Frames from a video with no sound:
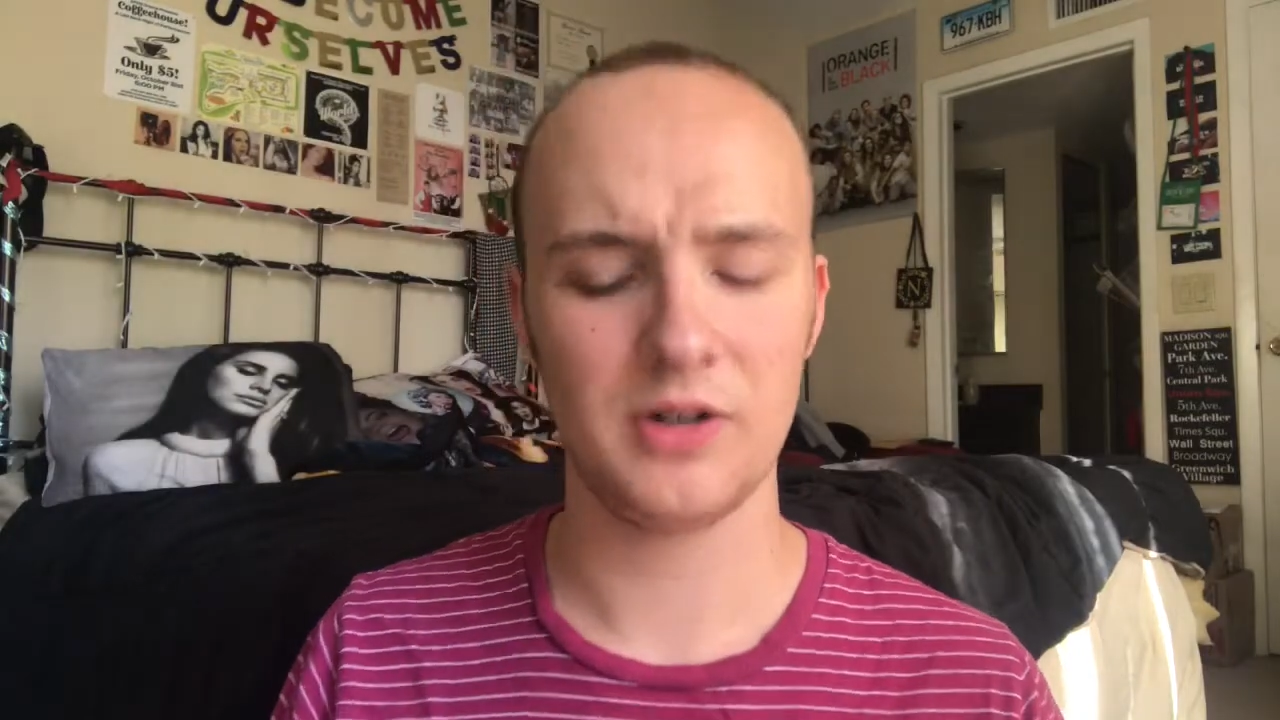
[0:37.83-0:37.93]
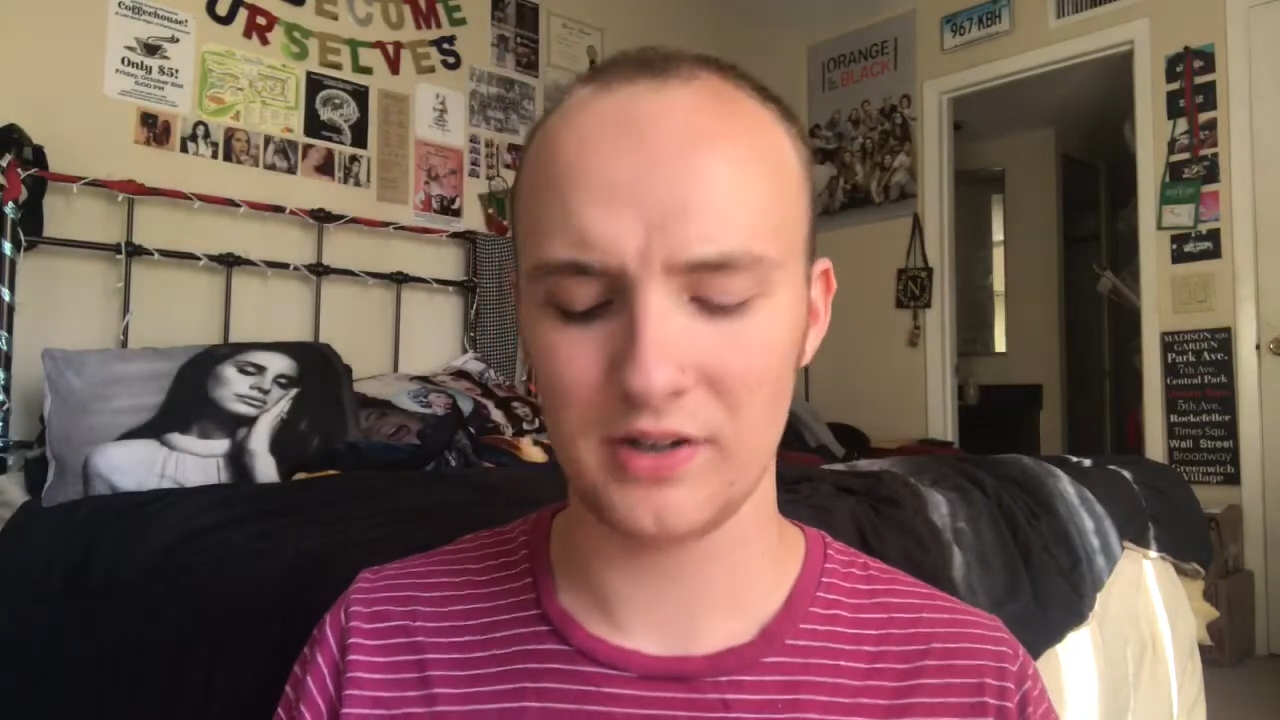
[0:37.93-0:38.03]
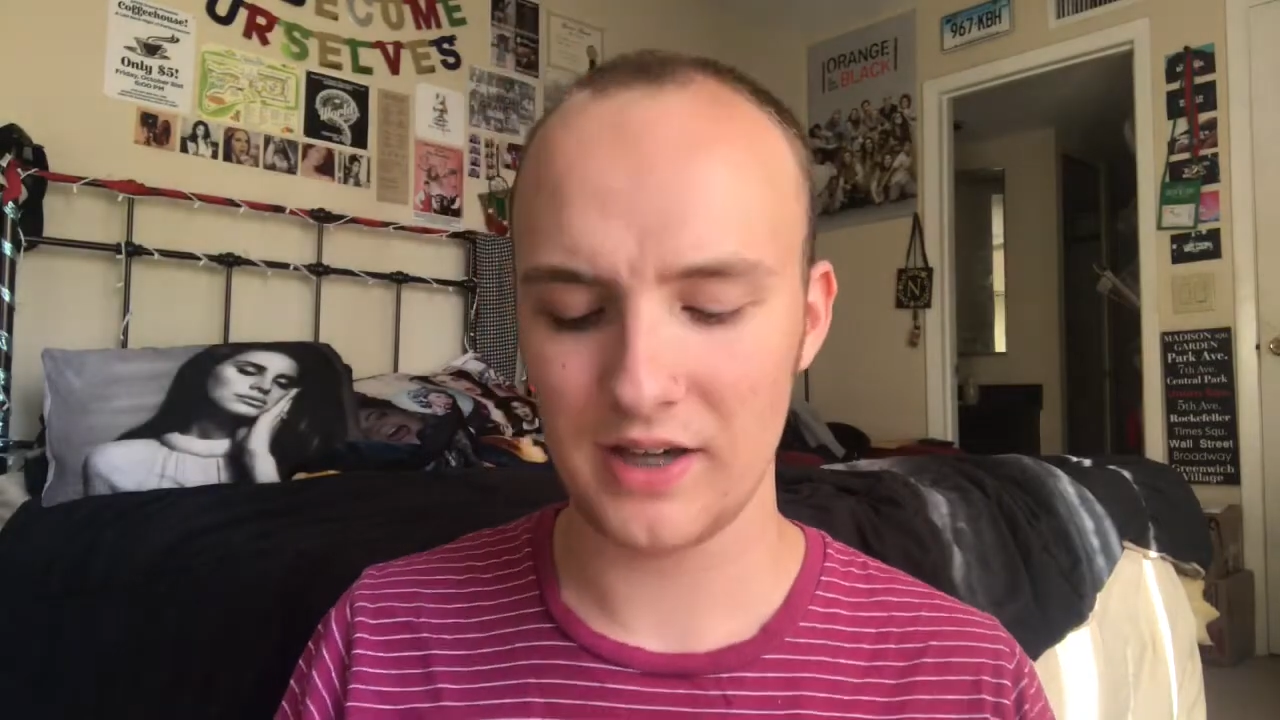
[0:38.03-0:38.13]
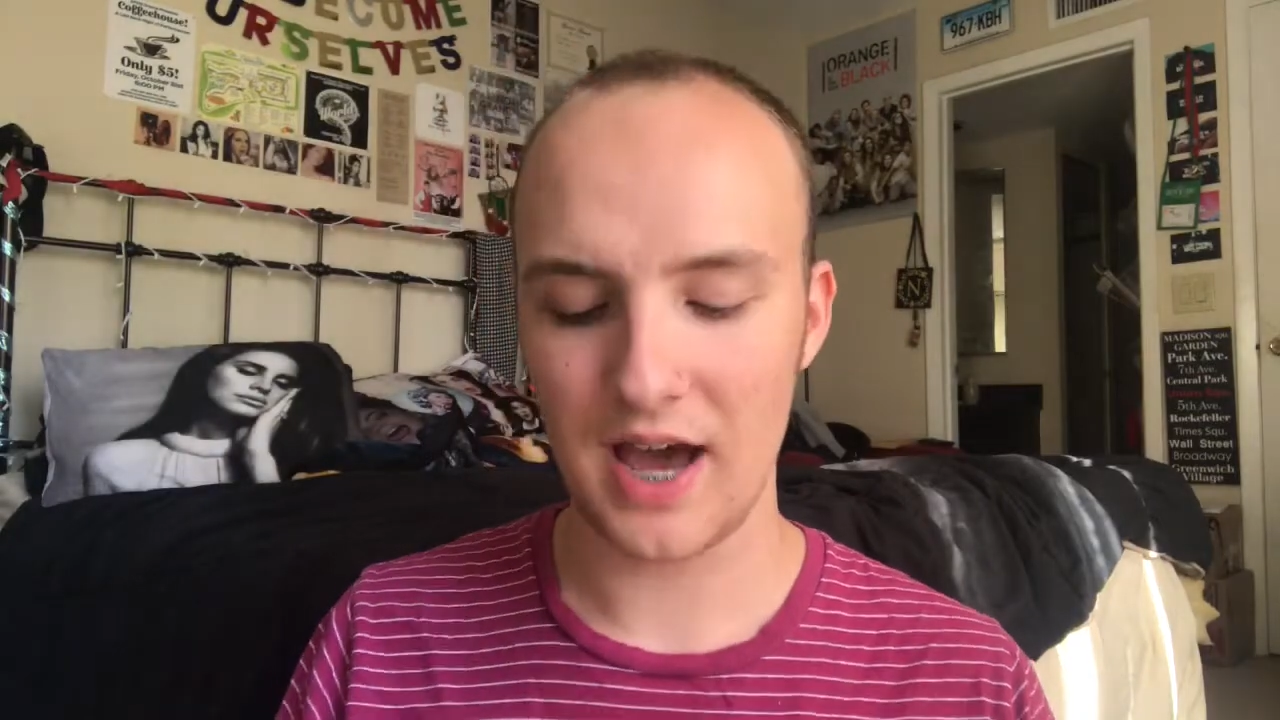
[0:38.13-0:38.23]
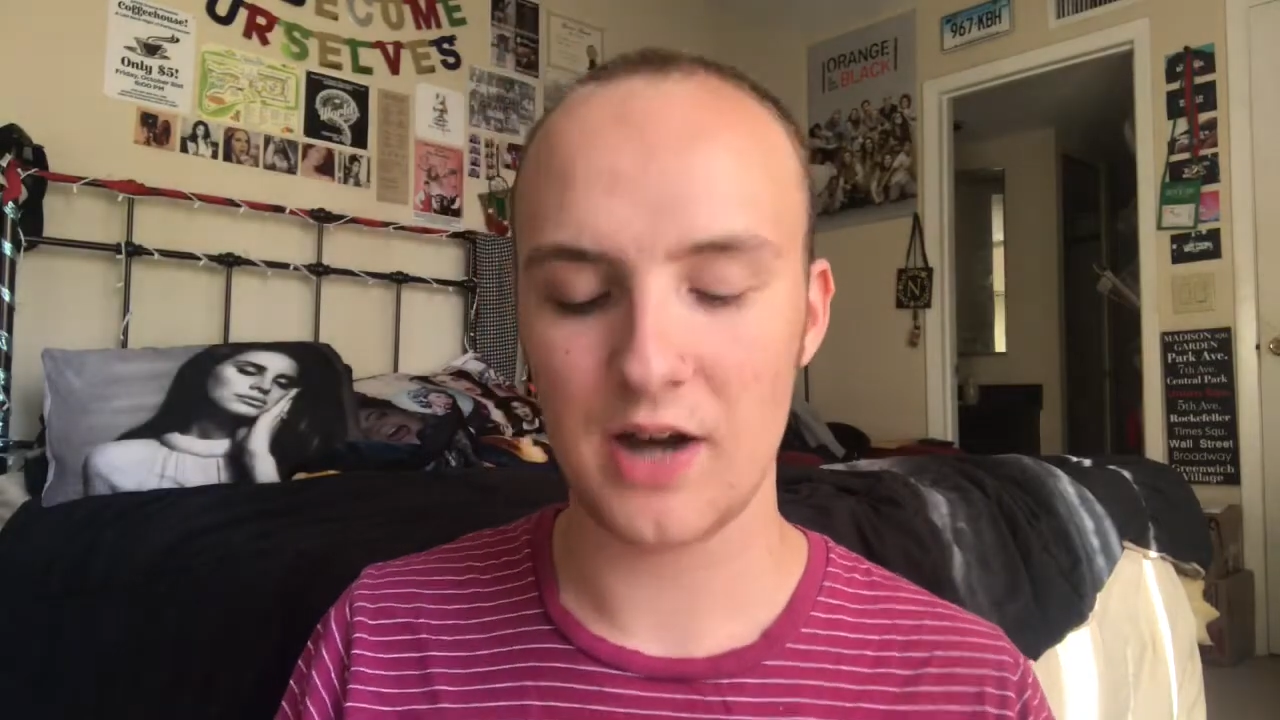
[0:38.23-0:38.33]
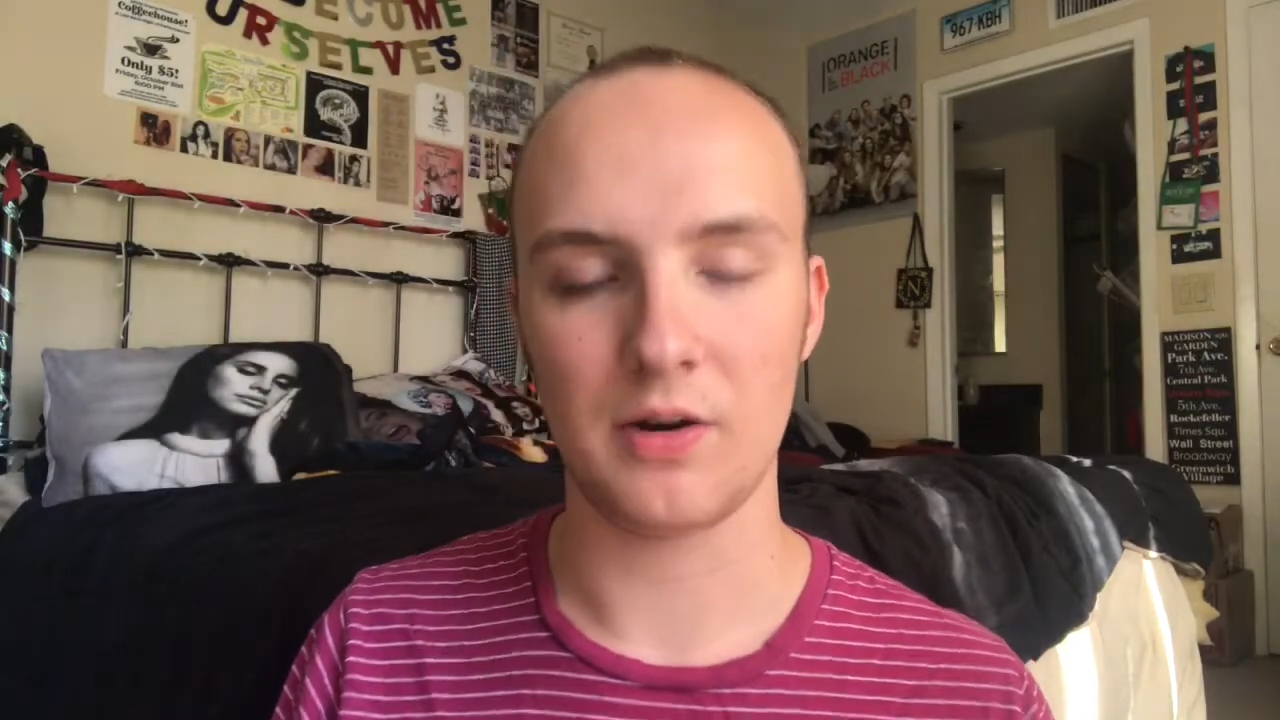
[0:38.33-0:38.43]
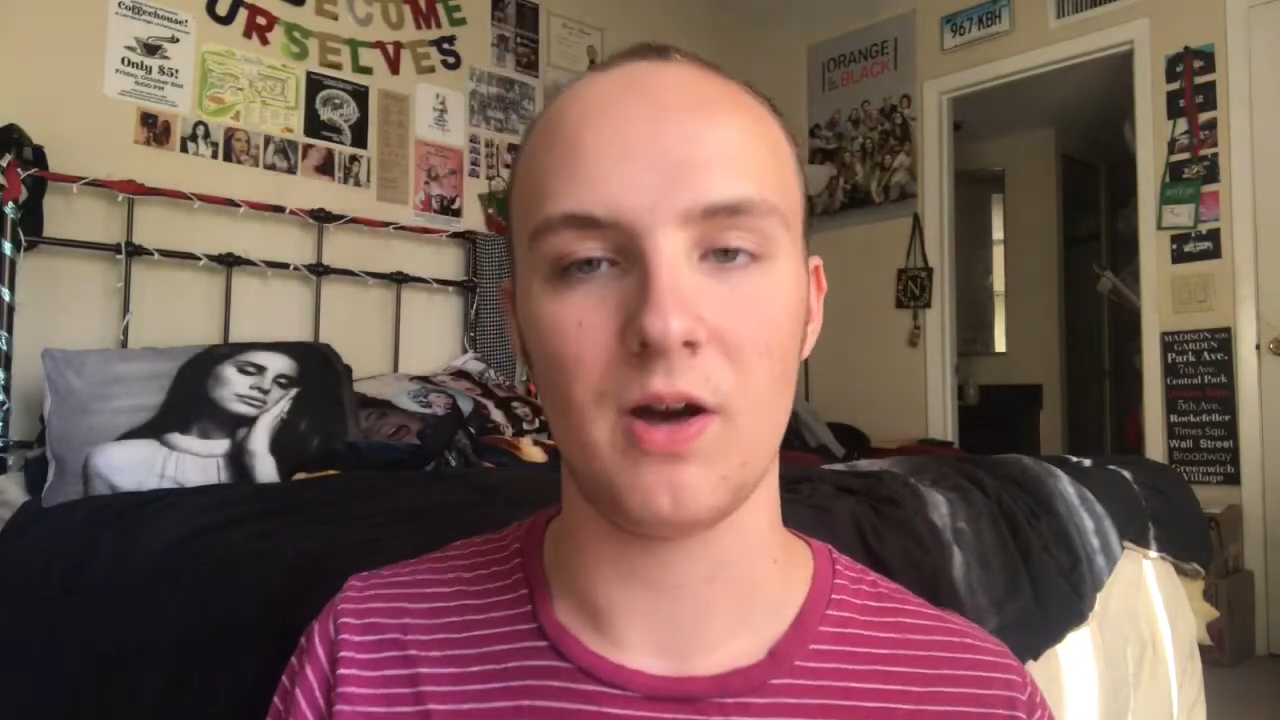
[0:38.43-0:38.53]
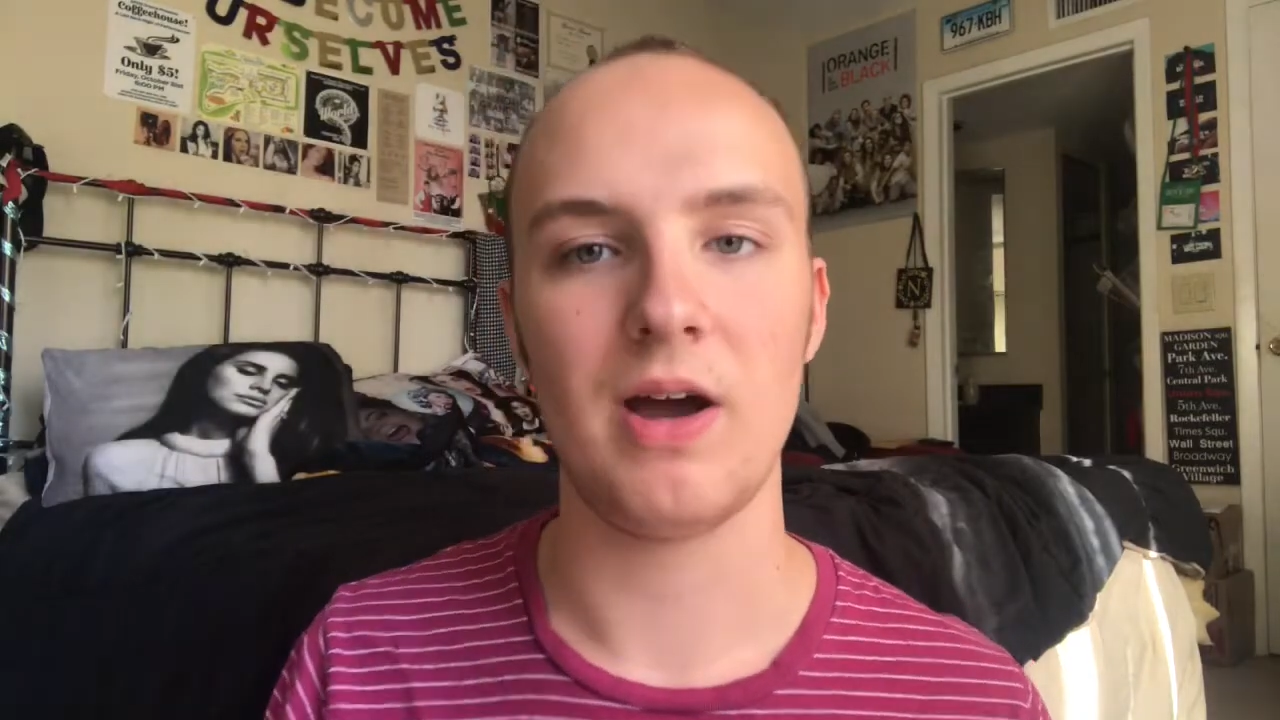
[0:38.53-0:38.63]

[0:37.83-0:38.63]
oily. I don't know.